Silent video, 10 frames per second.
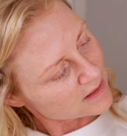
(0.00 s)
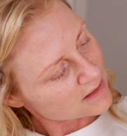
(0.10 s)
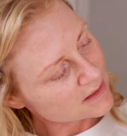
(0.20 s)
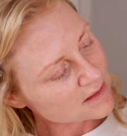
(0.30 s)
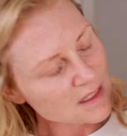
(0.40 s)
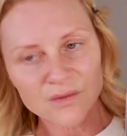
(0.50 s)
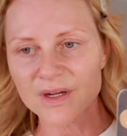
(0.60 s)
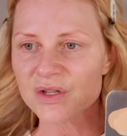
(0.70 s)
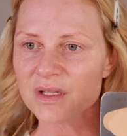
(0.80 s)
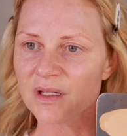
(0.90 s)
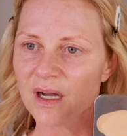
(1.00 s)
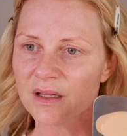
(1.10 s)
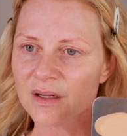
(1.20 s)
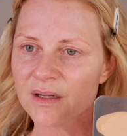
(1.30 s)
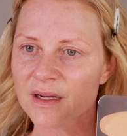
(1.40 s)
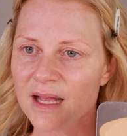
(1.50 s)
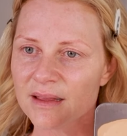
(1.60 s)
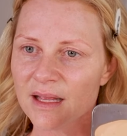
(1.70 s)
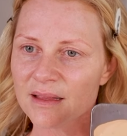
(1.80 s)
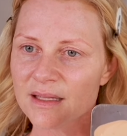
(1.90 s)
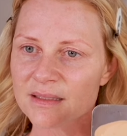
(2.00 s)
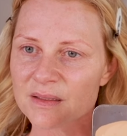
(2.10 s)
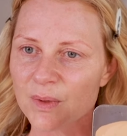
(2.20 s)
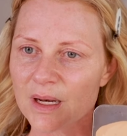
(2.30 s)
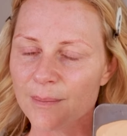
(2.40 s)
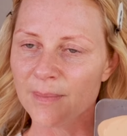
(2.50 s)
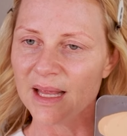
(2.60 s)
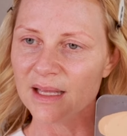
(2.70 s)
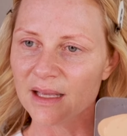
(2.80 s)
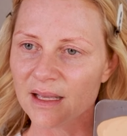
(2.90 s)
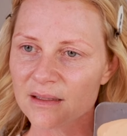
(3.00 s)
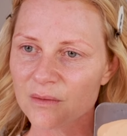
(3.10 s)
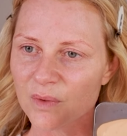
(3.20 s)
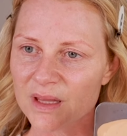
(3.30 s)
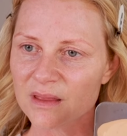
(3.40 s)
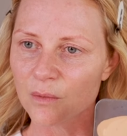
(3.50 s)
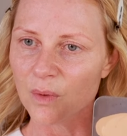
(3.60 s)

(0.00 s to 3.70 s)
This is the original color, and then this is what I'm making it with the